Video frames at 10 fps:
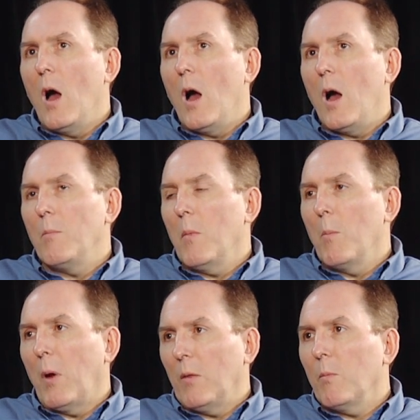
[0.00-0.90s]
Um,
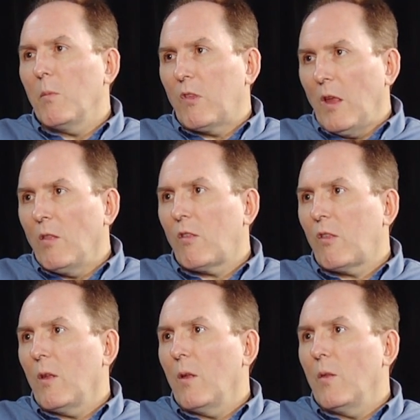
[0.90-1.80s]
but
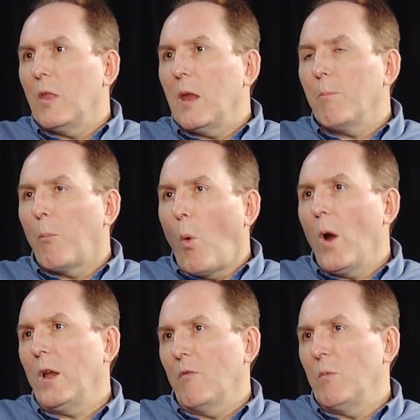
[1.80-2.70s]
since the
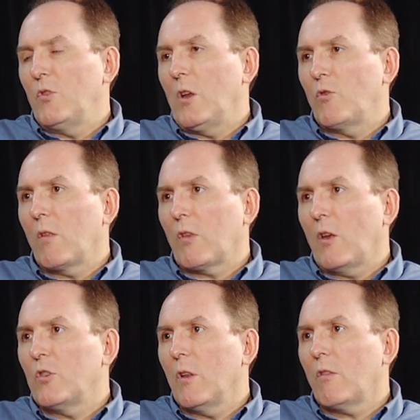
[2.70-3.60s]
point of machine
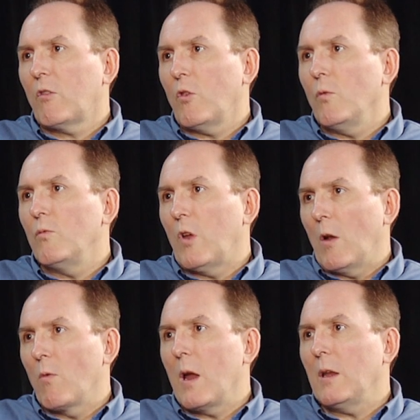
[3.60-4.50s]
translation is to
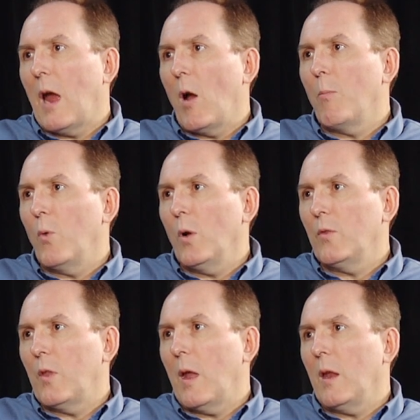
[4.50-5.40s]
generate
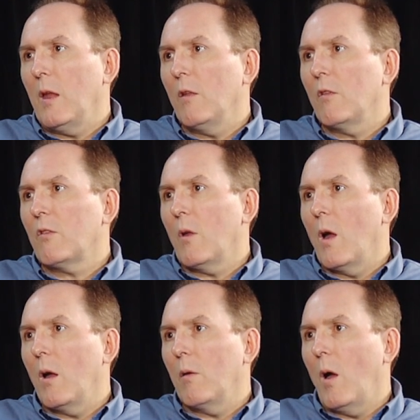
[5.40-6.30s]
output that is
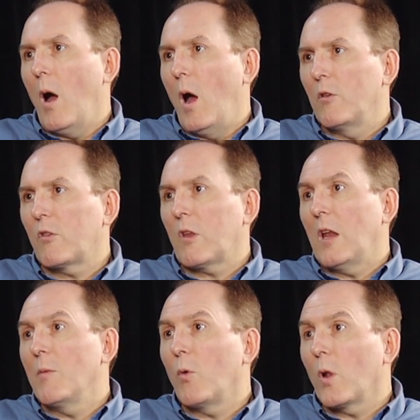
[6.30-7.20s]
uh,
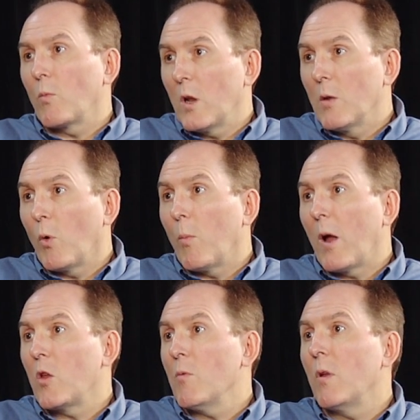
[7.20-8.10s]
understandable and readable
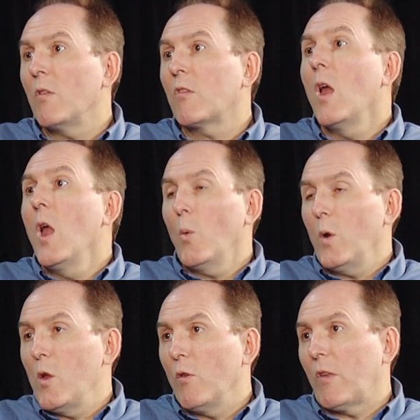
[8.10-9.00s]
by humans,
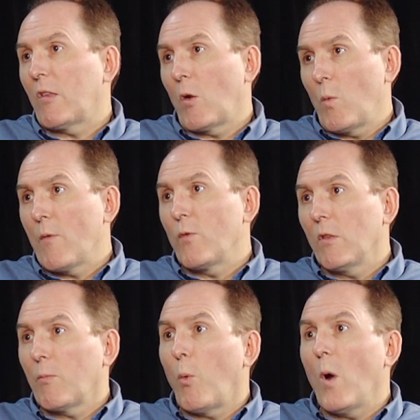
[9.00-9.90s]
we use as our
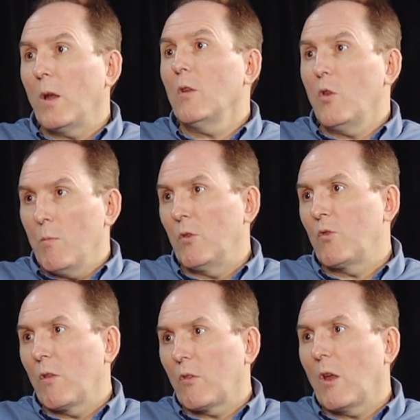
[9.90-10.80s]
reference point human
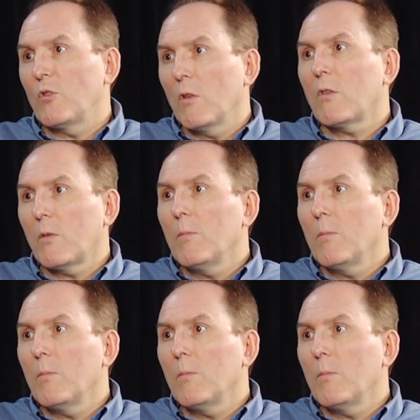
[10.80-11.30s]
translations.